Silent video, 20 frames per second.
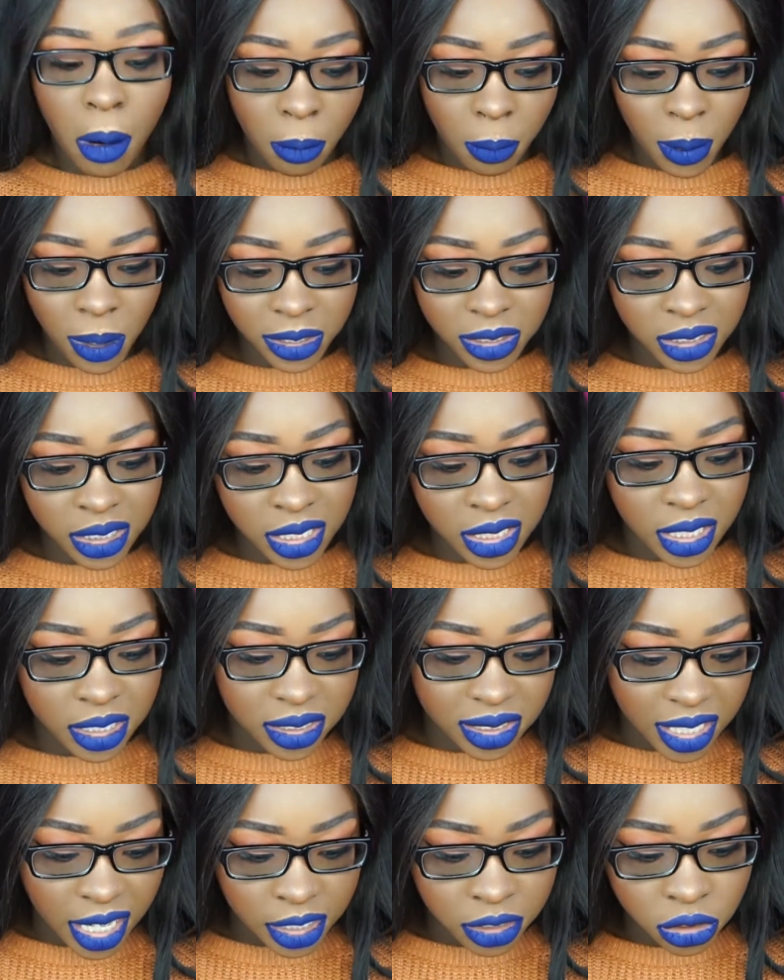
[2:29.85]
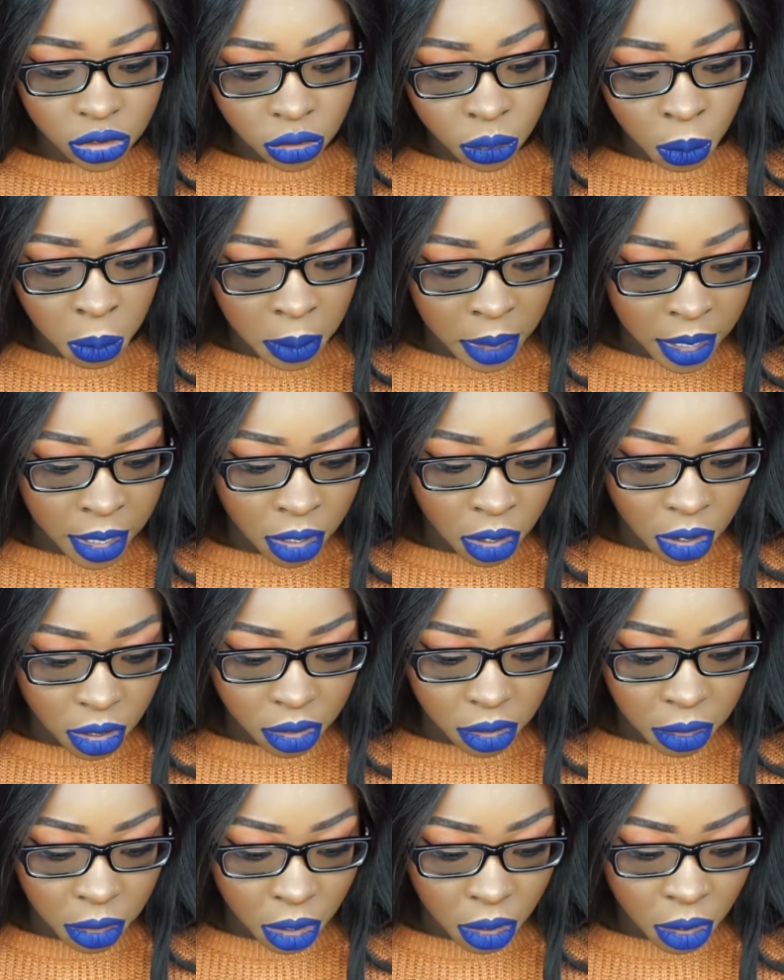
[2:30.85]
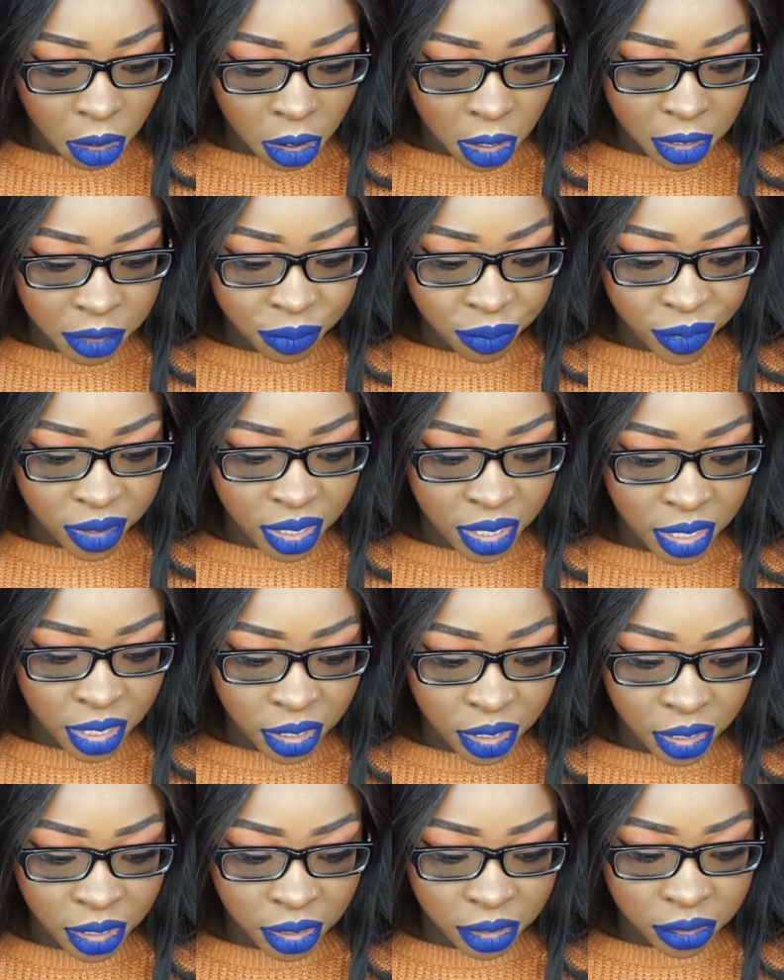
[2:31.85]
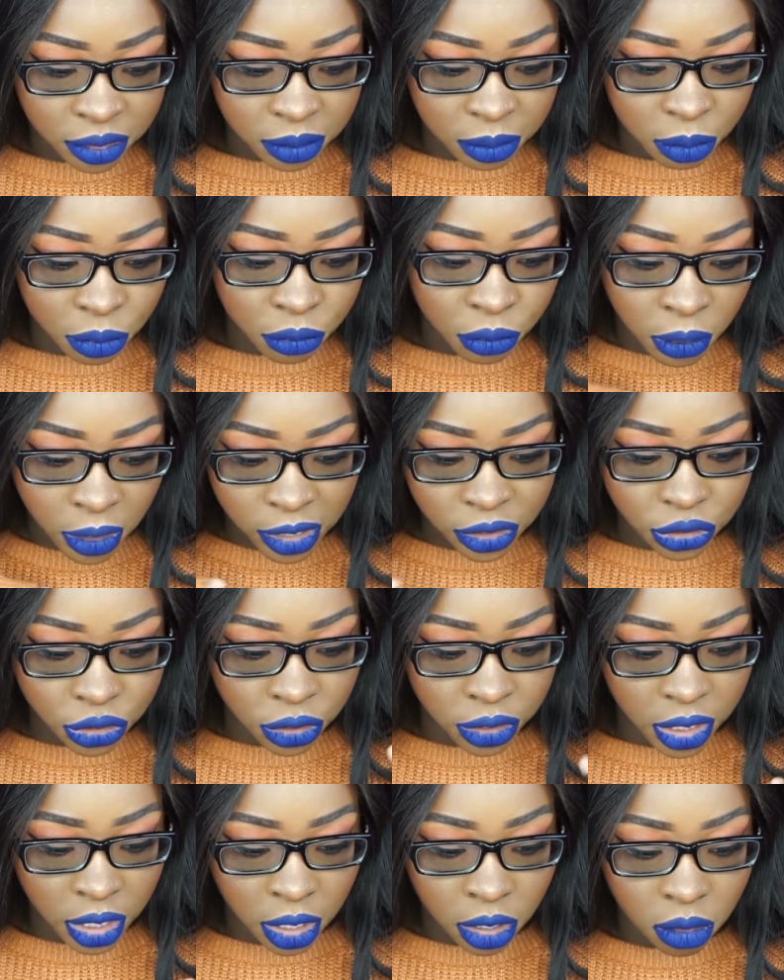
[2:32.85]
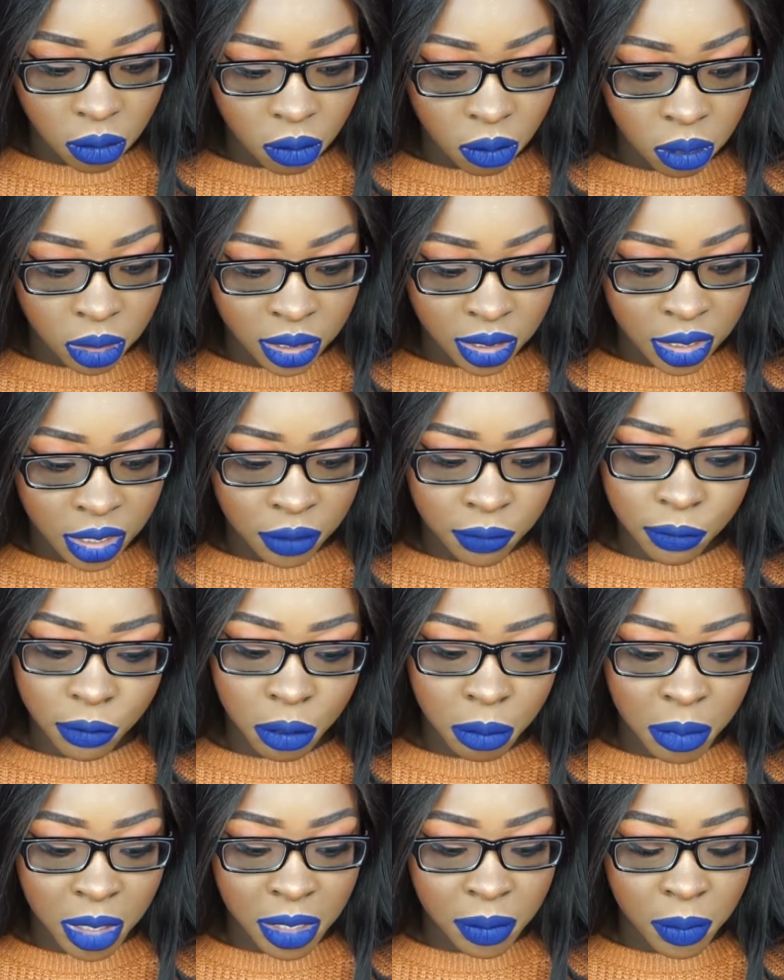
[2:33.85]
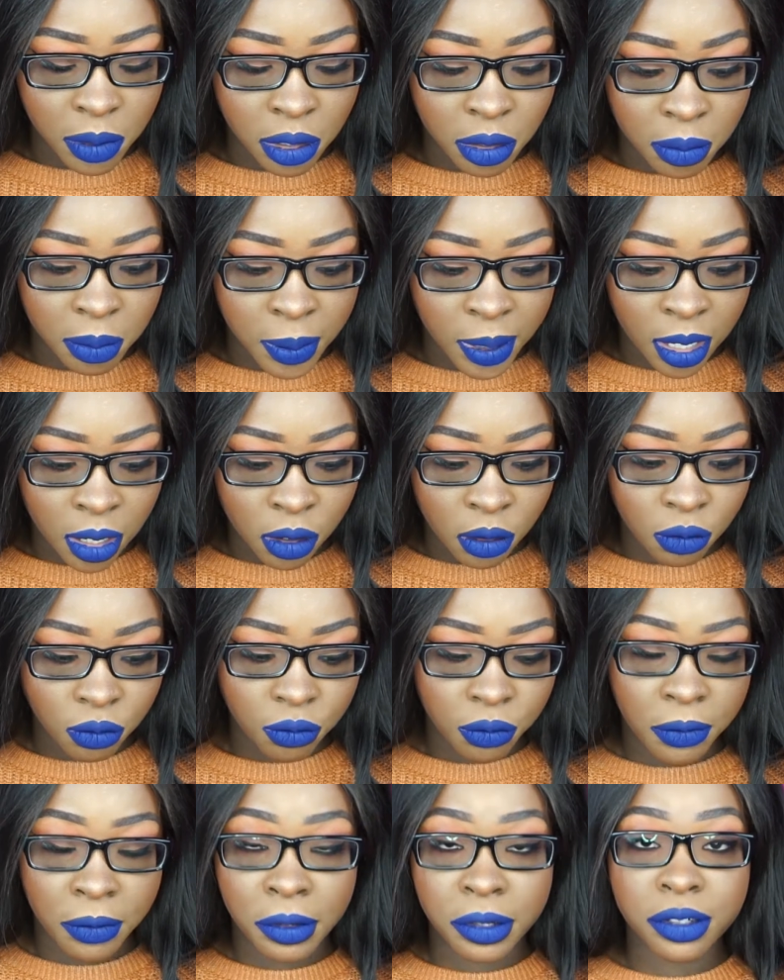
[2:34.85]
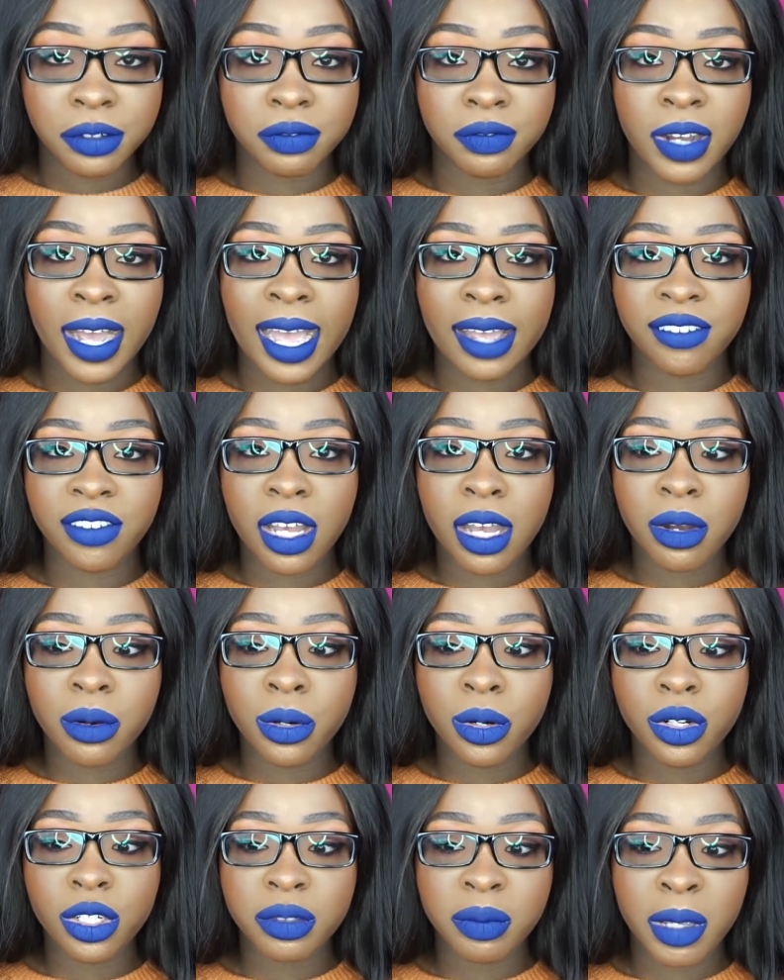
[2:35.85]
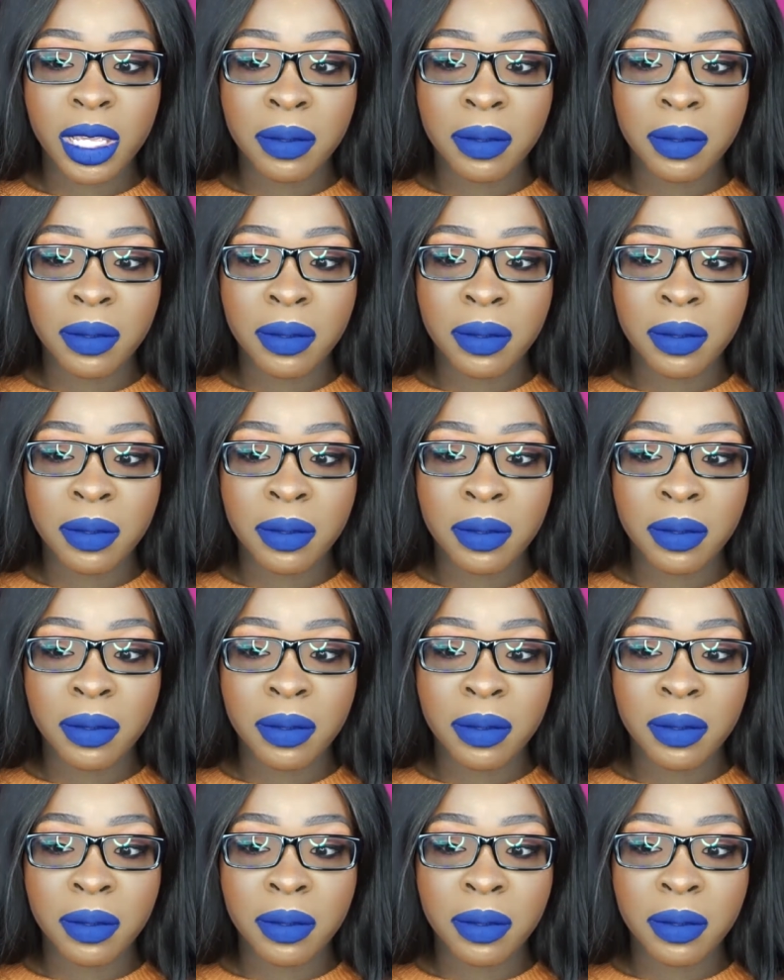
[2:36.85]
Personally, this tends to wear on me before I start getting oily for maybe about 4 to 5 hours.